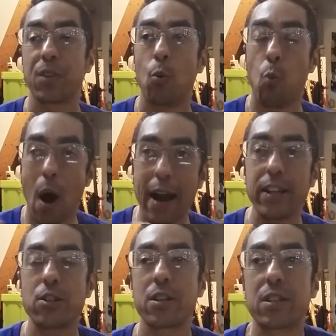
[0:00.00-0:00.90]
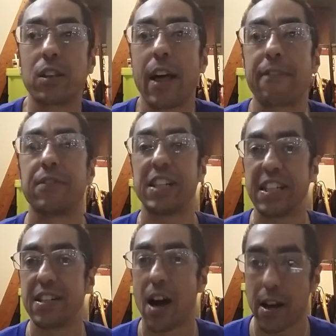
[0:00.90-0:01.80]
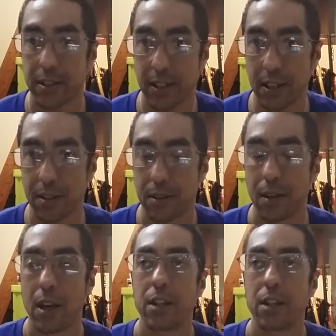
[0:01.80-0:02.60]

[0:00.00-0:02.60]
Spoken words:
Why does the left need Nazis?